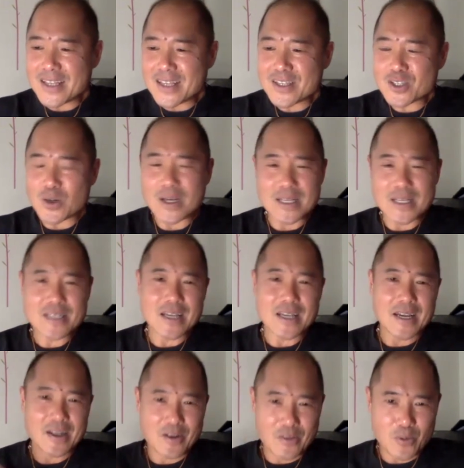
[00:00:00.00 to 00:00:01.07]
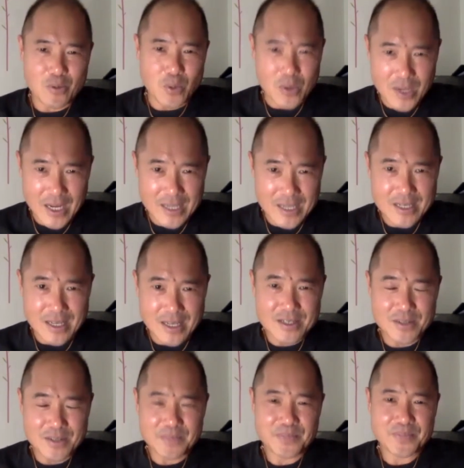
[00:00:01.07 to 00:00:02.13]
so I decided to throw a contest.